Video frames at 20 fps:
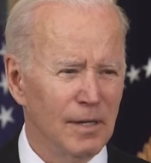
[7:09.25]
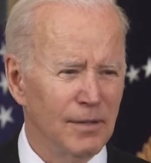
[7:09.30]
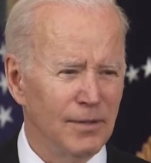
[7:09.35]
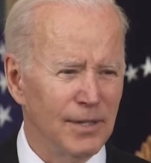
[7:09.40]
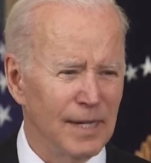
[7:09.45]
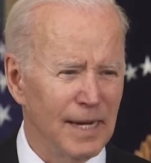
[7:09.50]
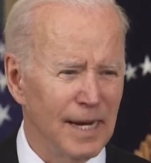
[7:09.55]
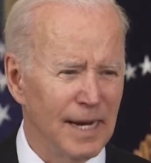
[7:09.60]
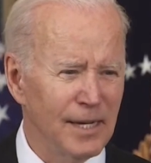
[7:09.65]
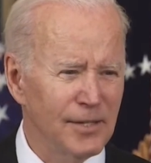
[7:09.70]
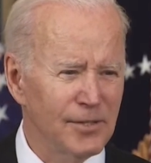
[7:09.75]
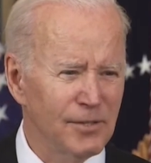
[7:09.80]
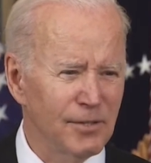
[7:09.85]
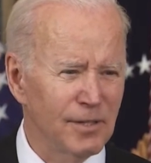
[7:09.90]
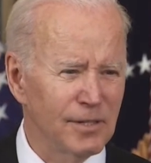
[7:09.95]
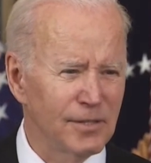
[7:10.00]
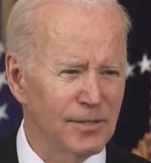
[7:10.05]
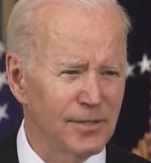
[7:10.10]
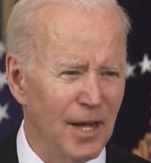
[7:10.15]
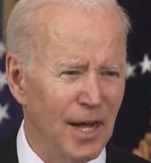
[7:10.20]
The answer
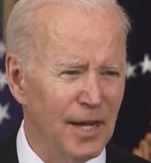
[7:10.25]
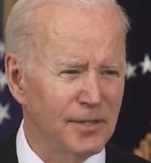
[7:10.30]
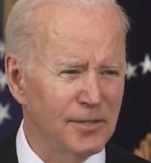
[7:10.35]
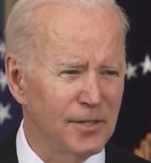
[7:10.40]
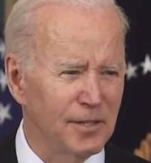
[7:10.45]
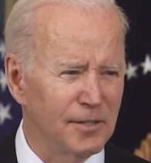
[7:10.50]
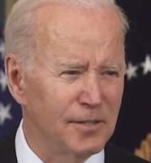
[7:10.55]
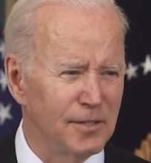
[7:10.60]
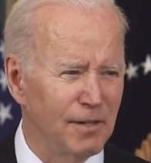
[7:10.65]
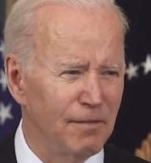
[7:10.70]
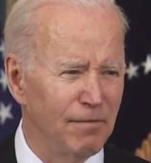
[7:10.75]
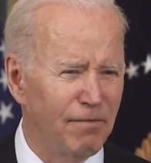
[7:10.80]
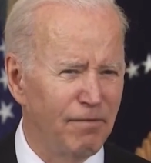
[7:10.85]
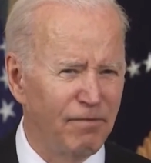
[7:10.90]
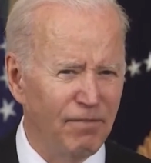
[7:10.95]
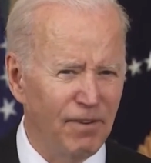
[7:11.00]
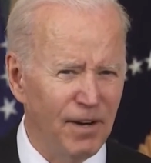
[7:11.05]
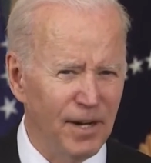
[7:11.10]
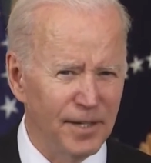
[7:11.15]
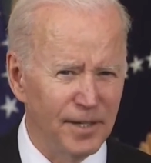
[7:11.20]
is not to
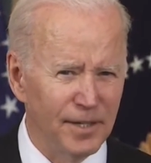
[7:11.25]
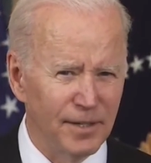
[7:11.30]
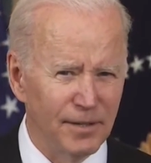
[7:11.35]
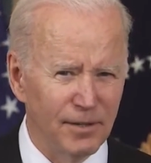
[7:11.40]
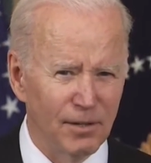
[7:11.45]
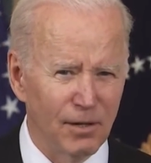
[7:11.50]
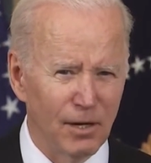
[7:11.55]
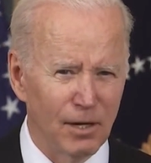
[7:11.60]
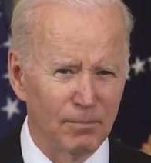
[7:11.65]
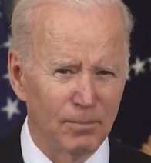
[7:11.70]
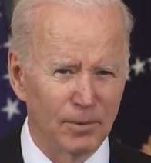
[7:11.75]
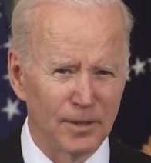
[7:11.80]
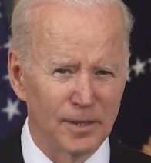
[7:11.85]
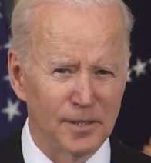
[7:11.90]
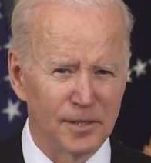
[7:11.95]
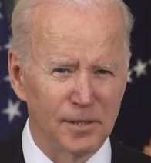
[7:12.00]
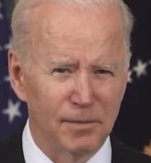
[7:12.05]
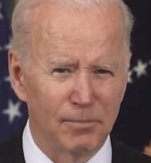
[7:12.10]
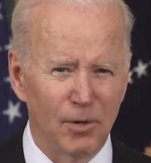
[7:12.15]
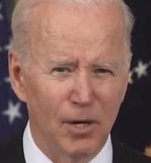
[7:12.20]
defund our
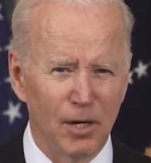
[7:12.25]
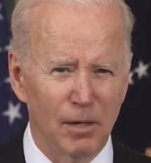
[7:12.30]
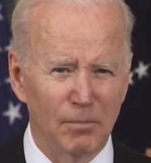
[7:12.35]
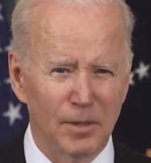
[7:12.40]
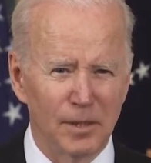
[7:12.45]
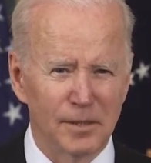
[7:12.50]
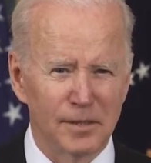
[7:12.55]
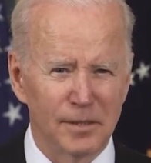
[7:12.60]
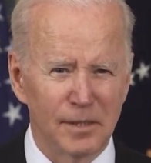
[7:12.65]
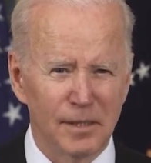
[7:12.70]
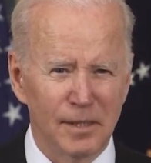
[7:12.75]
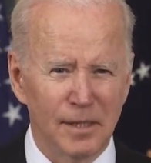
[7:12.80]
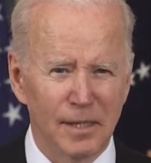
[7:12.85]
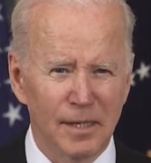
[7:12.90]
police departments.